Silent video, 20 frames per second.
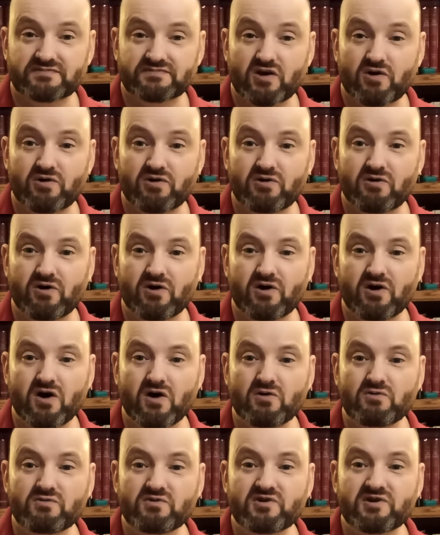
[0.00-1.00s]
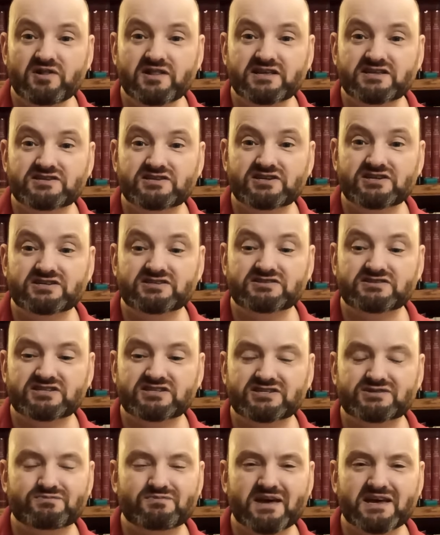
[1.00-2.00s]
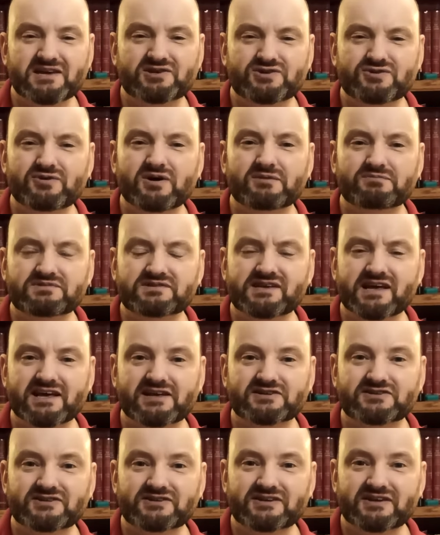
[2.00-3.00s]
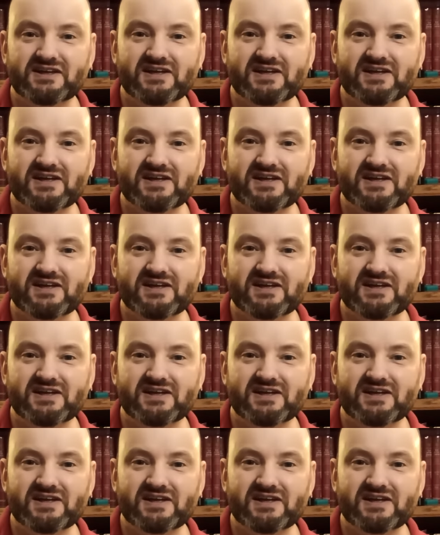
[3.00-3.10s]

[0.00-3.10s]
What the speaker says: Or really just makes you upset?